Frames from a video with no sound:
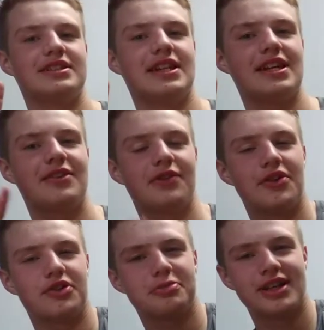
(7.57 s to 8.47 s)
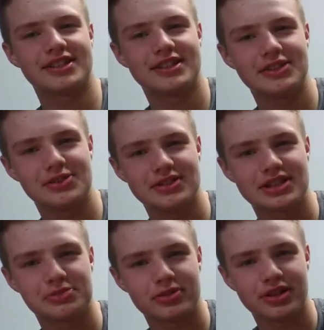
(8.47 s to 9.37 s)
10 favorite baits to use in the
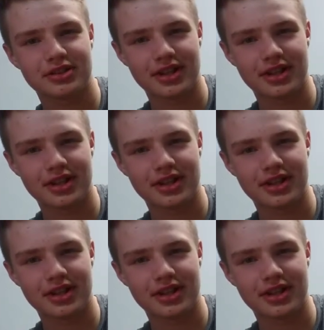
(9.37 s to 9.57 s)
spring.